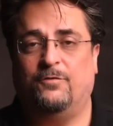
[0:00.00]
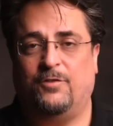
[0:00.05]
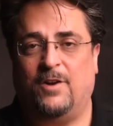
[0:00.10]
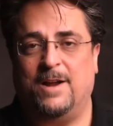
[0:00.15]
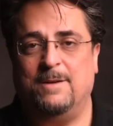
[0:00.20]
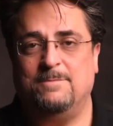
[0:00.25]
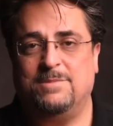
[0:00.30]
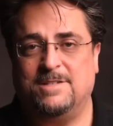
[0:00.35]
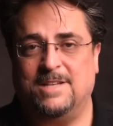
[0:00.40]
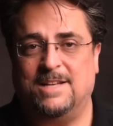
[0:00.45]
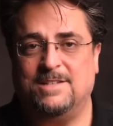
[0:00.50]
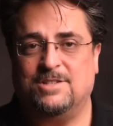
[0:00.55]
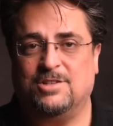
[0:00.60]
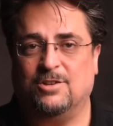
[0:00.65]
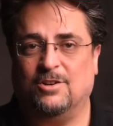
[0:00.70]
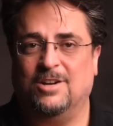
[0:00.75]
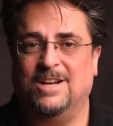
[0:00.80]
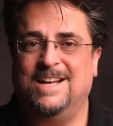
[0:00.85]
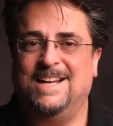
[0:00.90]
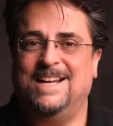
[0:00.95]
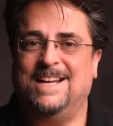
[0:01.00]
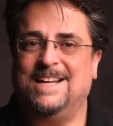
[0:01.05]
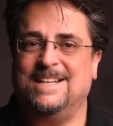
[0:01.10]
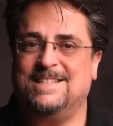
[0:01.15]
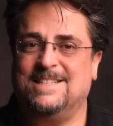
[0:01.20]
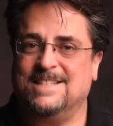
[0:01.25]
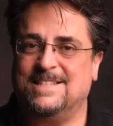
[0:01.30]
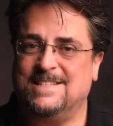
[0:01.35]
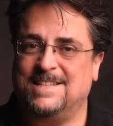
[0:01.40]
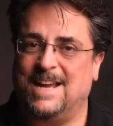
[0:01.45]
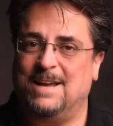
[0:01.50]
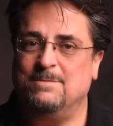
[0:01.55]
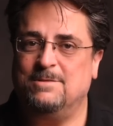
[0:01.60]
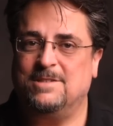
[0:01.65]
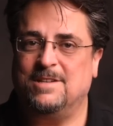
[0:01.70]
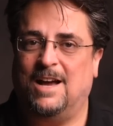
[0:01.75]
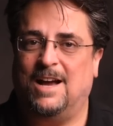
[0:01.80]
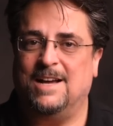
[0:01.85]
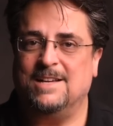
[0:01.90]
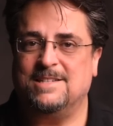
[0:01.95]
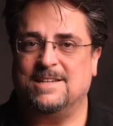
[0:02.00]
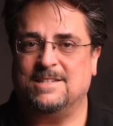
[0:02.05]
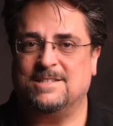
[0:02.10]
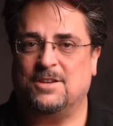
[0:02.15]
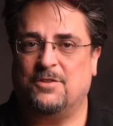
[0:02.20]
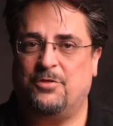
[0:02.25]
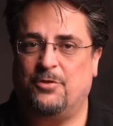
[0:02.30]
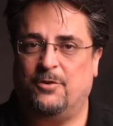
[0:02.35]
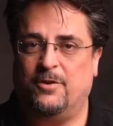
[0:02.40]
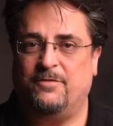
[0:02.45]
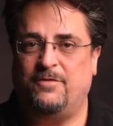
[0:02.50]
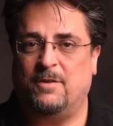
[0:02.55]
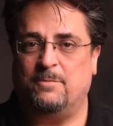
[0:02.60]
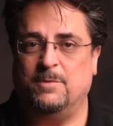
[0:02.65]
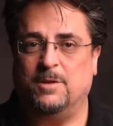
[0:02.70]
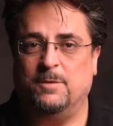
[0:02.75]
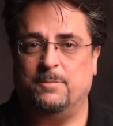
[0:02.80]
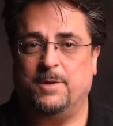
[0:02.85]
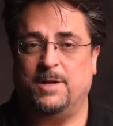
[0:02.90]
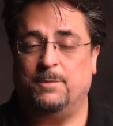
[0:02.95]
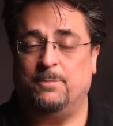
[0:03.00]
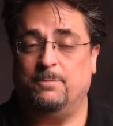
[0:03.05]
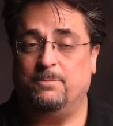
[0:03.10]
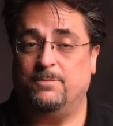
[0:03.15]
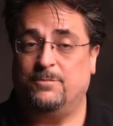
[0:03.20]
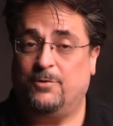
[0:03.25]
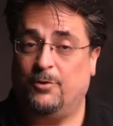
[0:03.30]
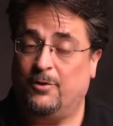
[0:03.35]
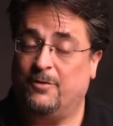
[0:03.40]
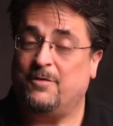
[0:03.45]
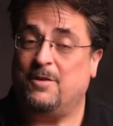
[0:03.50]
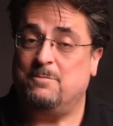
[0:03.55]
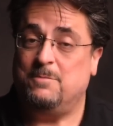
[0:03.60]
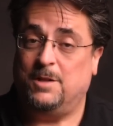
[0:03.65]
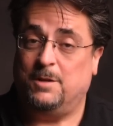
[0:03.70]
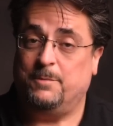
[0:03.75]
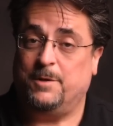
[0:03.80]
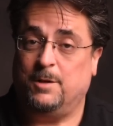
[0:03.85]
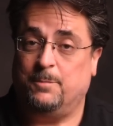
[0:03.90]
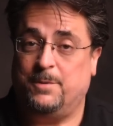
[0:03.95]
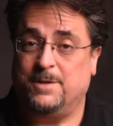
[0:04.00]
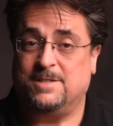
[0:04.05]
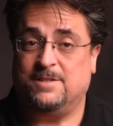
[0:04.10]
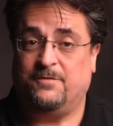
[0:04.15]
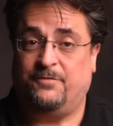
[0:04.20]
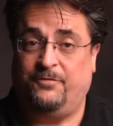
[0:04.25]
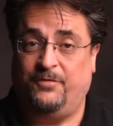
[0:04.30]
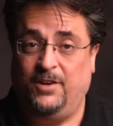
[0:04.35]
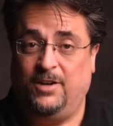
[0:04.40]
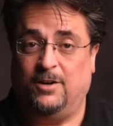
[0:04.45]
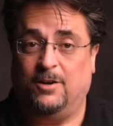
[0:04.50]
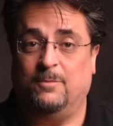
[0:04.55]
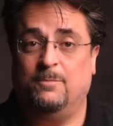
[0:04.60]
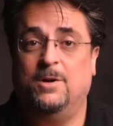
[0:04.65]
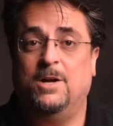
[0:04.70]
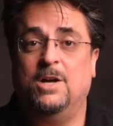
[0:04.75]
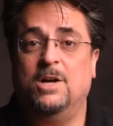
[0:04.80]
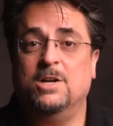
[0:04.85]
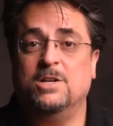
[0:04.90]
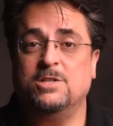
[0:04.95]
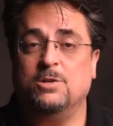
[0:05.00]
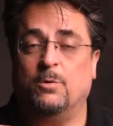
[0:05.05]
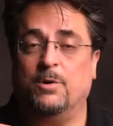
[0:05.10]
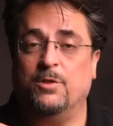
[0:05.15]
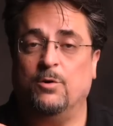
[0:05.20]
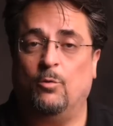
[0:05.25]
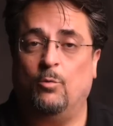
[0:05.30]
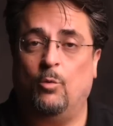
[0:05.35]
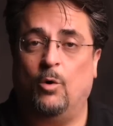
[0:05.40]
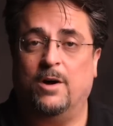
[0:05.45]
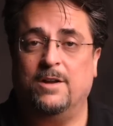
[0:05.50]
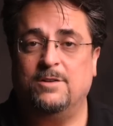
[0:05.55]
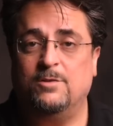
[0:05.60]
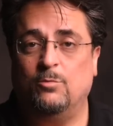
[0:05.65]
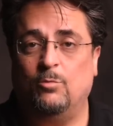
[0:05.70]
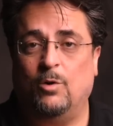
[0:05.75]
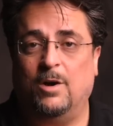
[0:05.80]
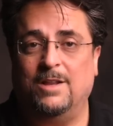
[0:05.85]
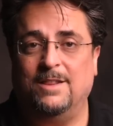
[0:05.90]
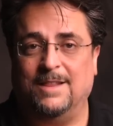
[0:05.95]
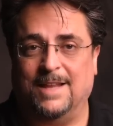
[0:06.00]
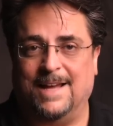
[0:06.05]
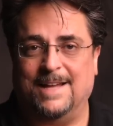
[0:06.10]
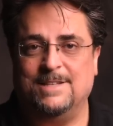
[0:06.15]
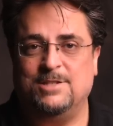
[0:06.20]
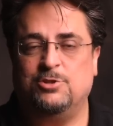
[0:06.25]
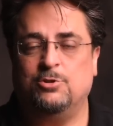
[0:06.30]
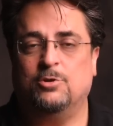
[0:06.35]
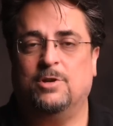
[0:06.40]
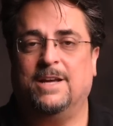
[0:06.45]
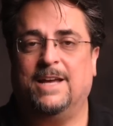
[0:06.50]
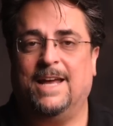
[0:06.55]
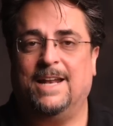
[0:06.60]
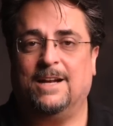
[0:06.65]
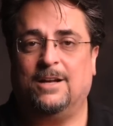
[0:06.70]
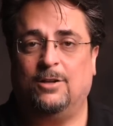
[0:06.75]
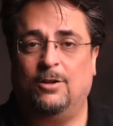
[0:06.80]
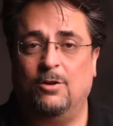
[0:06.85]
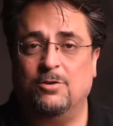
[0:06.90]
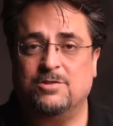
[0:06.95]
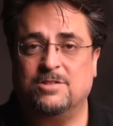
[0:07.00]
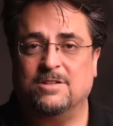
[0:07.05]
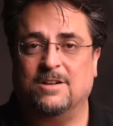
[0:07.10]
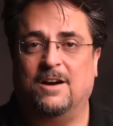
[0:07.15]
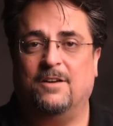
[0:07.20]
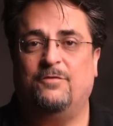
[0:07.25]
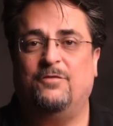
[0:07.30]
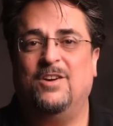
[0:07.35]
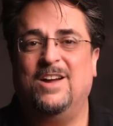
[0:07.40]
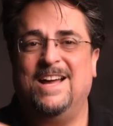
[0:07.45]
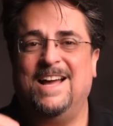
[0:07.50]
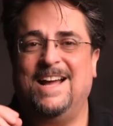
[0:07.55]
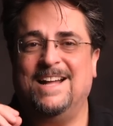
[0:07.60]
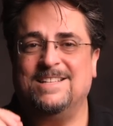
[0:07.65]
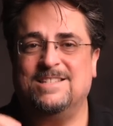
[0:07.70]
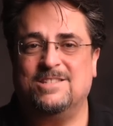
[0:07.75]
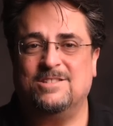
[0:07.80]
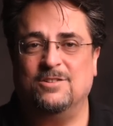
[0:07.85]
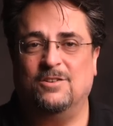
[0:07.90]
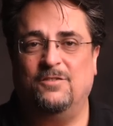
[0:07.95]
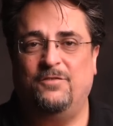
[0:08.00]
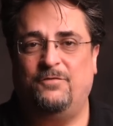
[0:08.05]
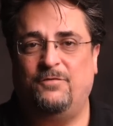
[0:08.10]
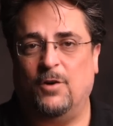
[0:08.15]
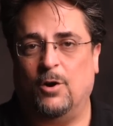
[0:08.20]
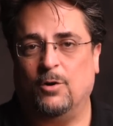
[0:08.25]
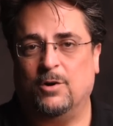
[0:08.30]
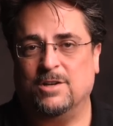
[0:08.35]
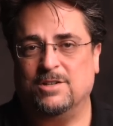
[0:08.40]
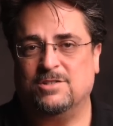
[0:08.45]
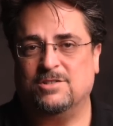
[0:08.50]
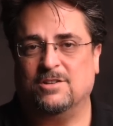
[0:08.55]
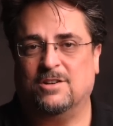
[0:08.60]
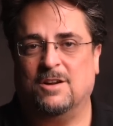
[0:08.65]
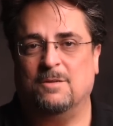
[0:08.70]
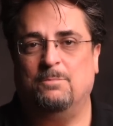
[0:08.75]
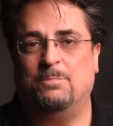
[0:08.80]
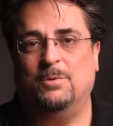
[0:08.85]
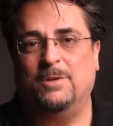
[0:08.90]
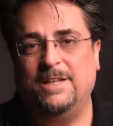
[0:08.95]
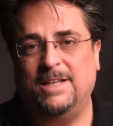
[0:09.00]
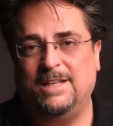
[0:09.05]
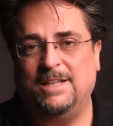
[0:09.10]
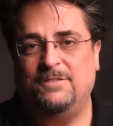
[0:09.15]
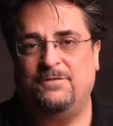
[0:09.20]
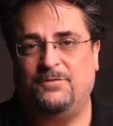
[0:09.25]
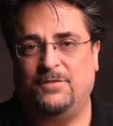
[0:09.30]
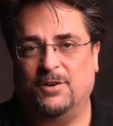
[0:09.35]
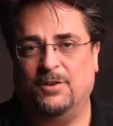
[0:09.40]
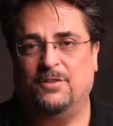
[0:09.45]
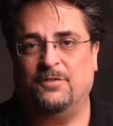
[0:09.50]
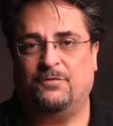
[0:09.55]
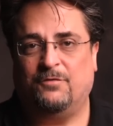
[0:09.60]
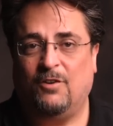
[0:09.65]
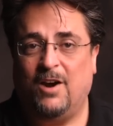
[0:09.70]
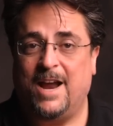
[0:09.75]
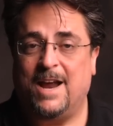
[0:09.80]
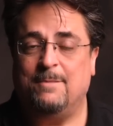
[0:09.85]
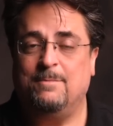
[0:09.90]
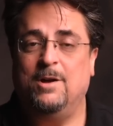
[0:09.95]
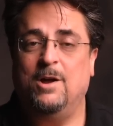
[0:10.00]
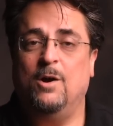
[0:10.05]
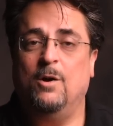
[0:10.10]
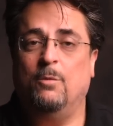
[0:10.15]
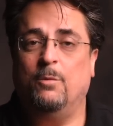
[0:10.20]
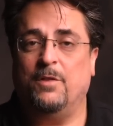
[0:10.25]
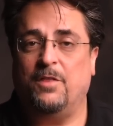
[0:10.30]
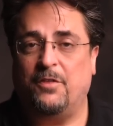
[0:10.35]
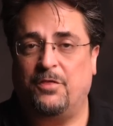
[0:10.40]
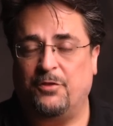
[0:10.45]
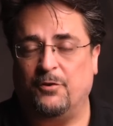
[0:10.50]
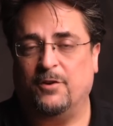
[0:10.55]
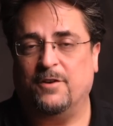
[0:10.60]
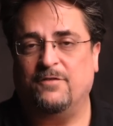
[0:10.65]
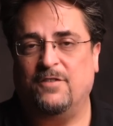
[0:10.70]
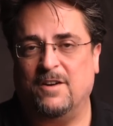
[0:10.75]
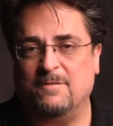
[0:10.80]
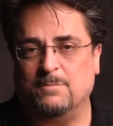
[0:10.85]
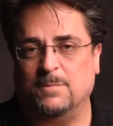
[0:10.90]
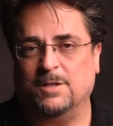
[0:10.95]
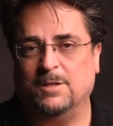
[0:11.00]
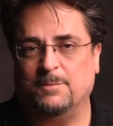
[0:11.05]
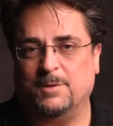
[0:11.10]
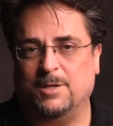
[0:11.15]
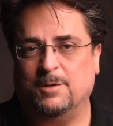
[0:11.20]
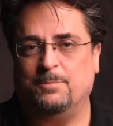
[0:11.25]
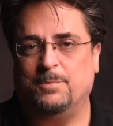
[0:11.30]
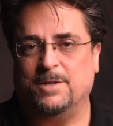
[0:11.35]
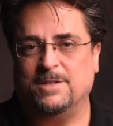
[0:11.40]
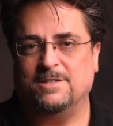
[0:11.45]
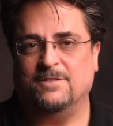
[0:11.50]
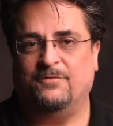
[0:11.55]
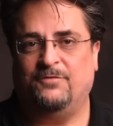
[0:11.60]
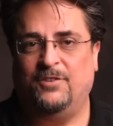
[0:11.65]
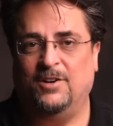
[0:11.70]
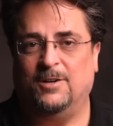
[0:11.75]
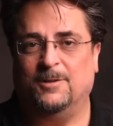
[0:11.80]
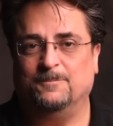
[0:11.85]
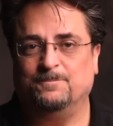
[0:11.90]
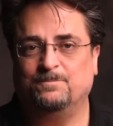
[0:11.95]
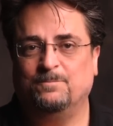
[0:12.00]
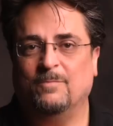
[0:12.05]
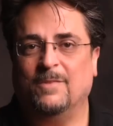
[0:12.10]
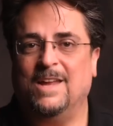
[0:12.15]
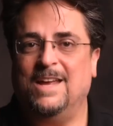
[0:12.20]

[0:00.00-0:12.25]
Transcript: frame sensor. It's the same size as a 35 millimeter, thirty-five millimeter piece of film, so with a one to one lens you can get it close enough and still focus to completely fill the frame with a thirty-five millimeter piece of film.